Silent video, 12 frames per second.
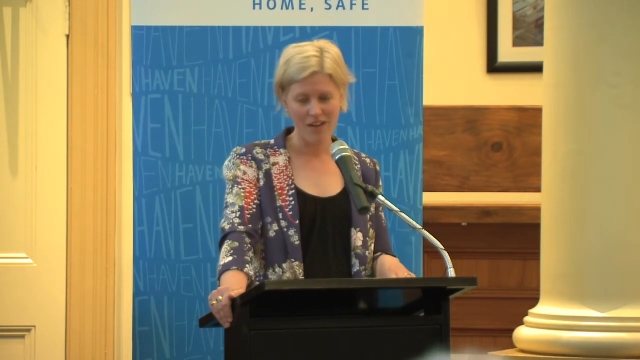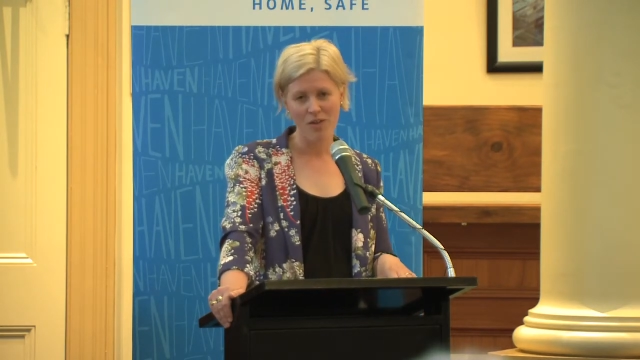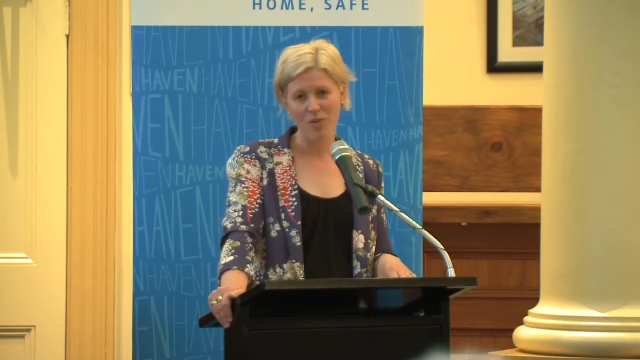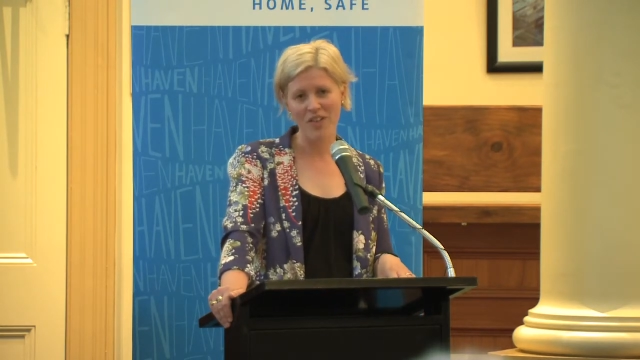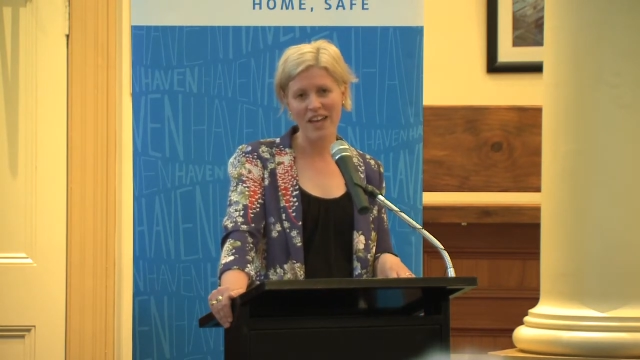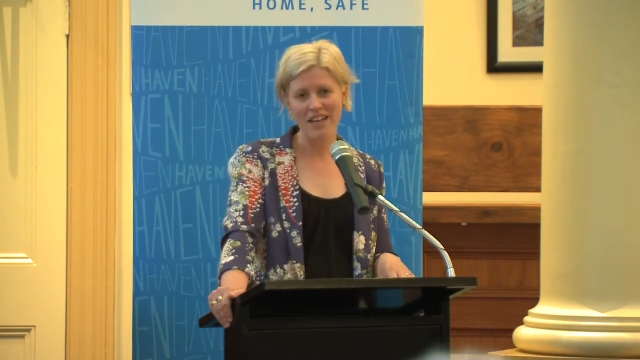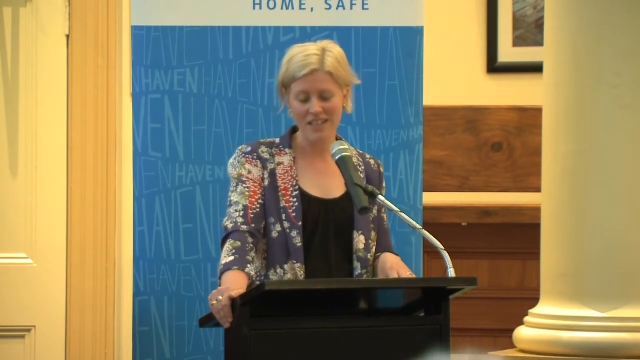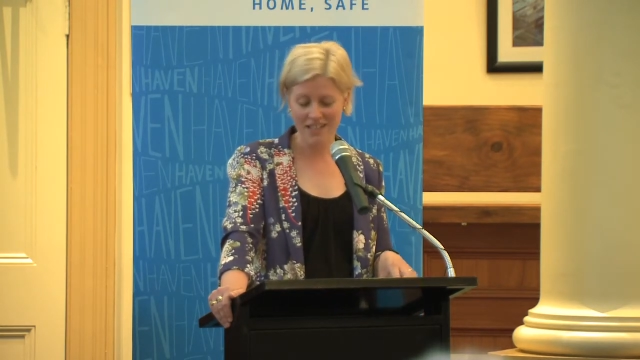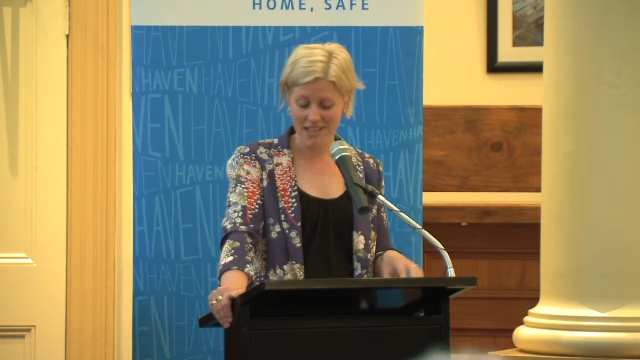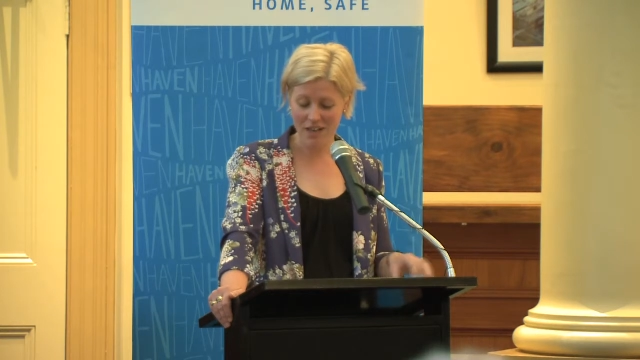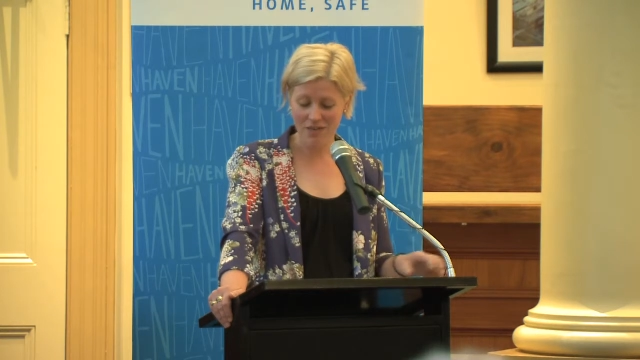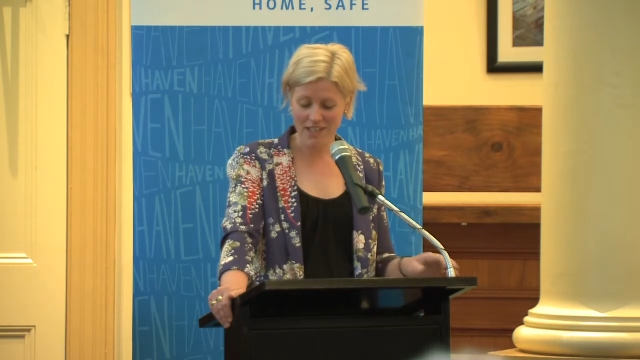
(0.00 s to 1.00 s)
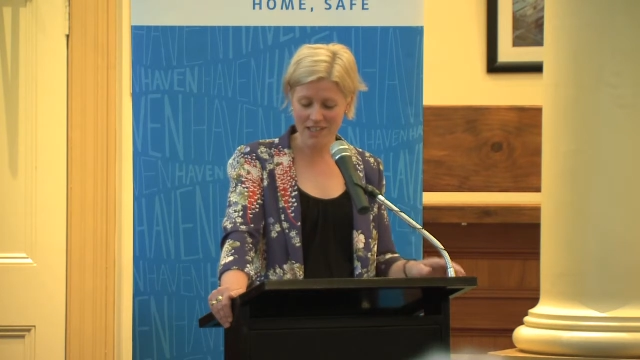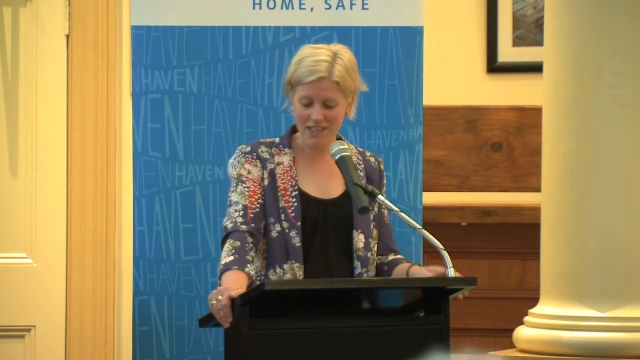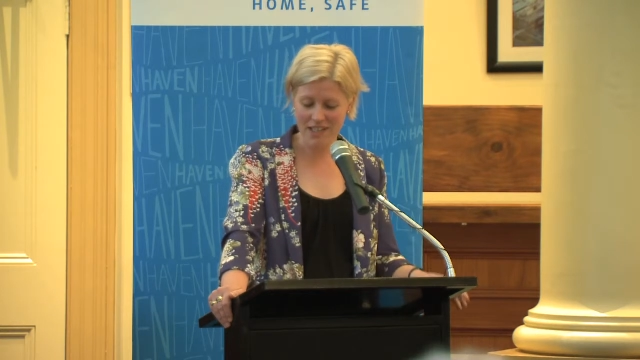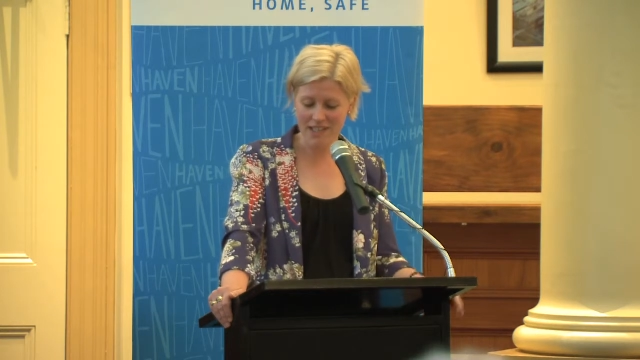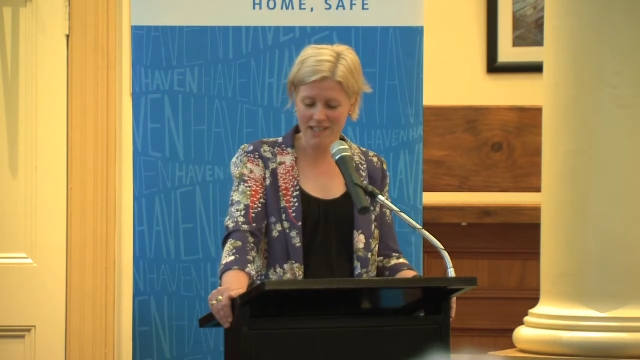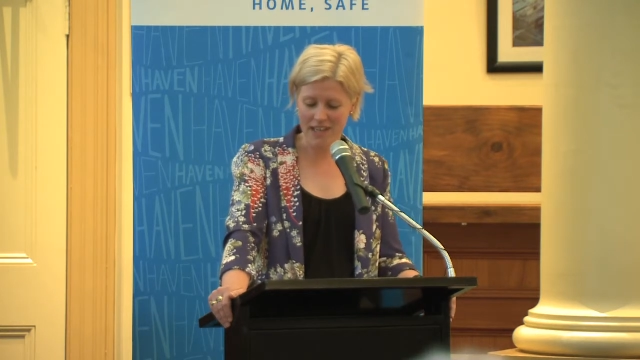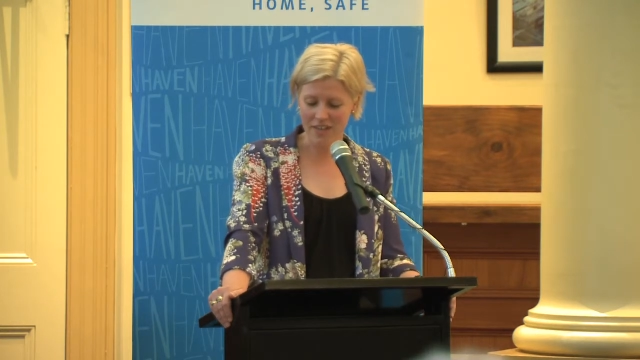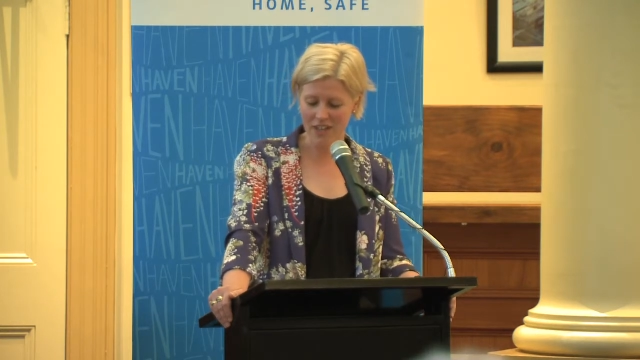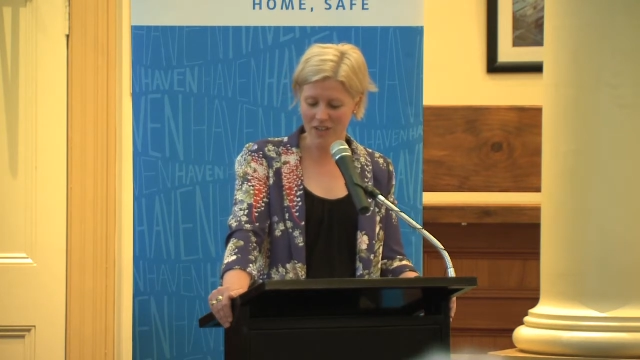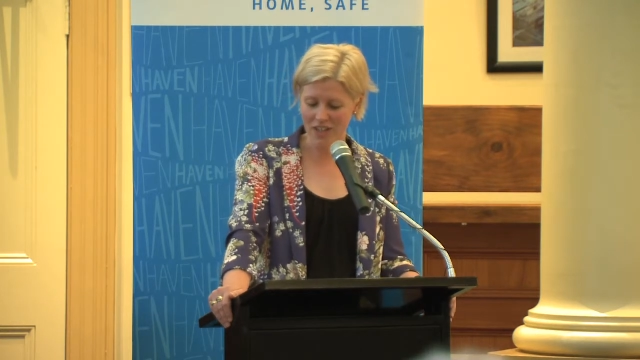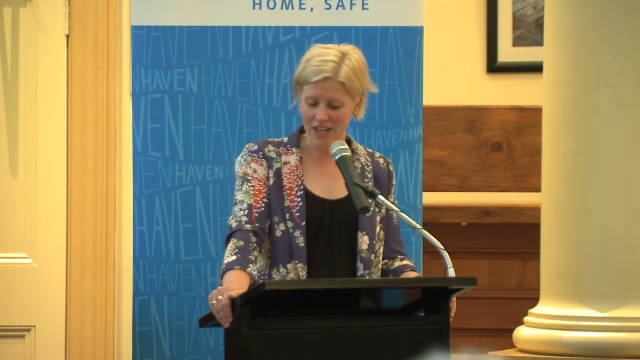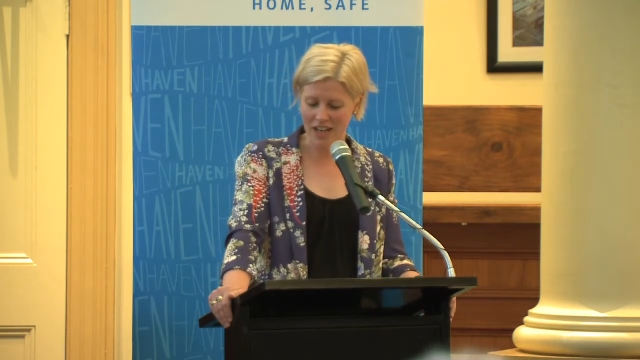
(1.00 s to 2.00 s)
While that in itself isn't necessarily
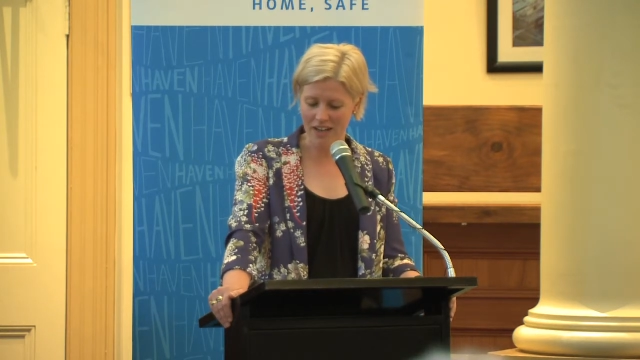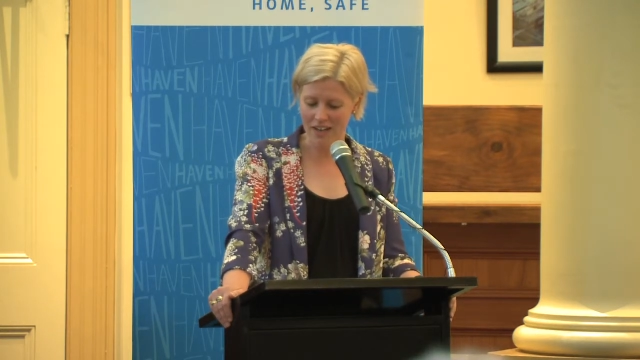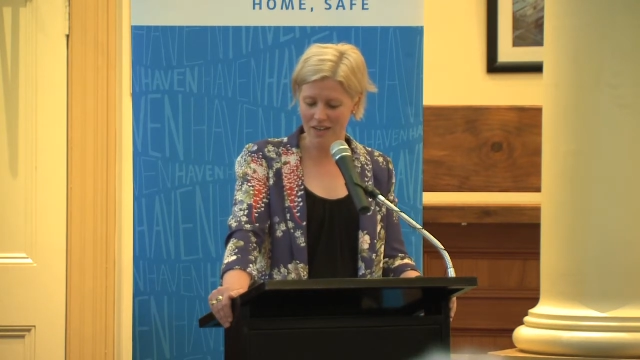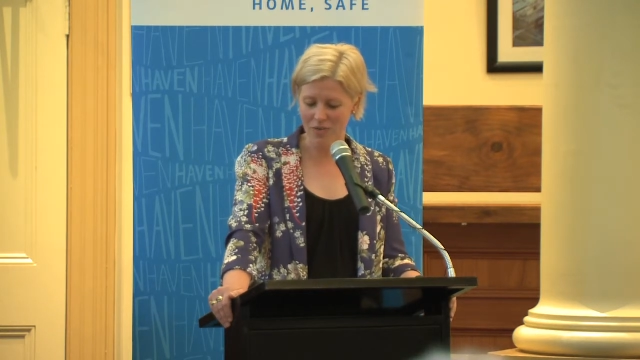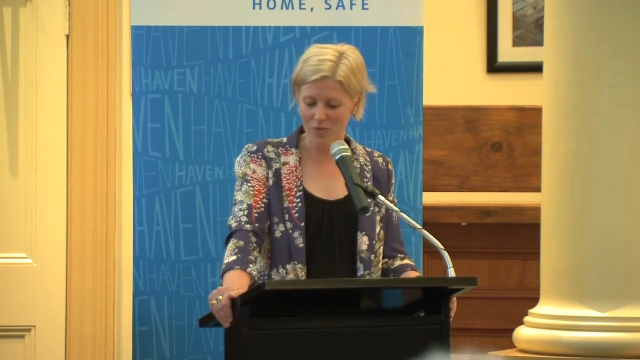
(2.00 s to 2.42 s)
unique,